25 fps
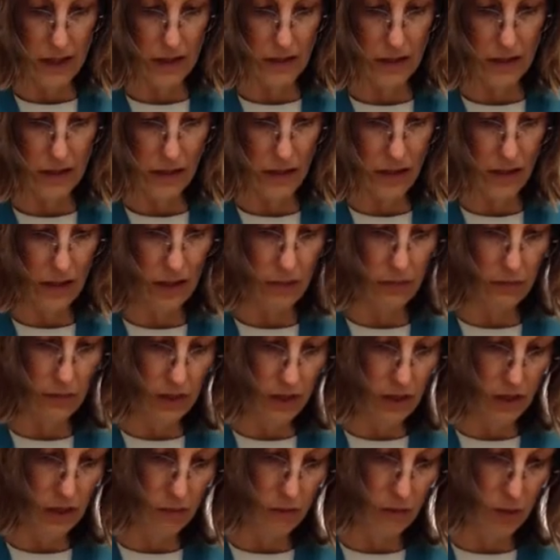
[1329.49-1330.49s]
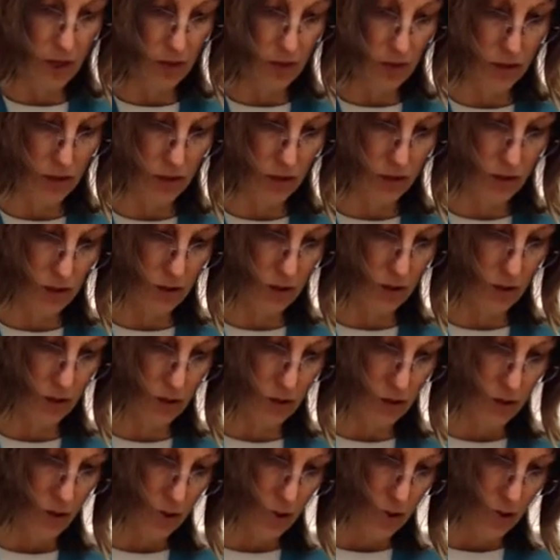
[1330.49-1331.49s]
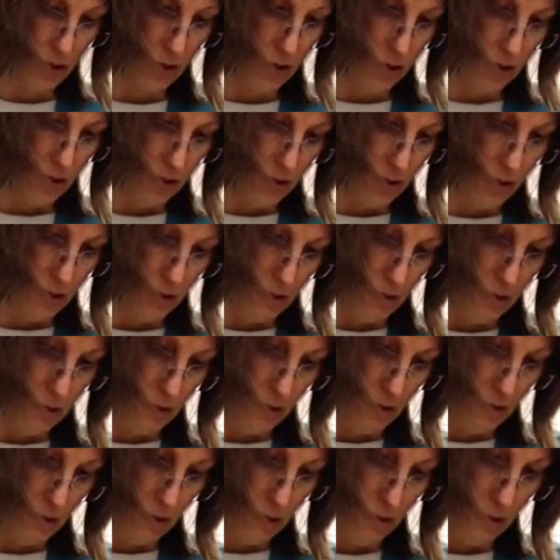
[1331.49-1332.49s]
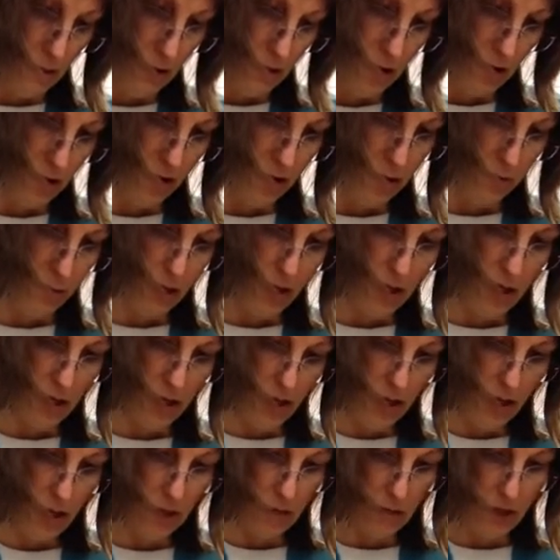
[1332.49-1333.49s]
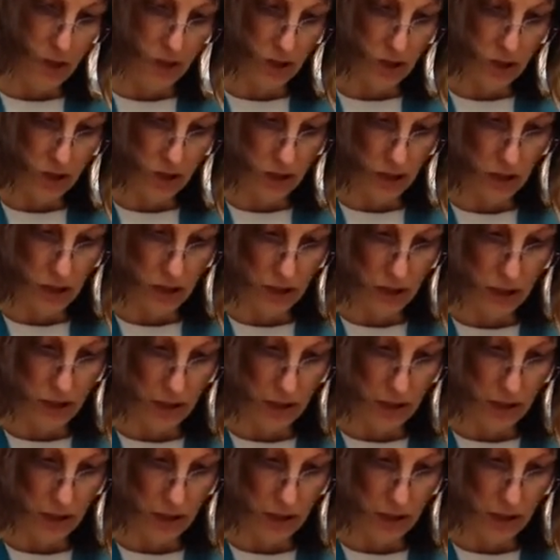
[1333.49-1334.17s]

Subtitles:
I was going to keep this symmetrical, which is a mirror image.